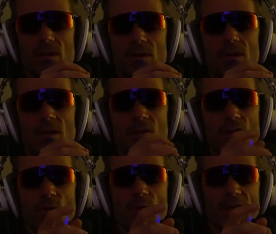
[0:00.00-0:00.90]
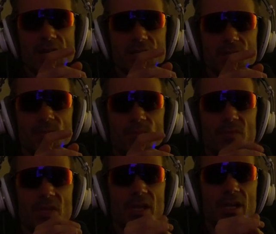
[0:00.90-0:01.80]
in new ways.
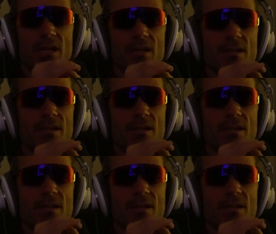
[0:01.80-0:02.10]
And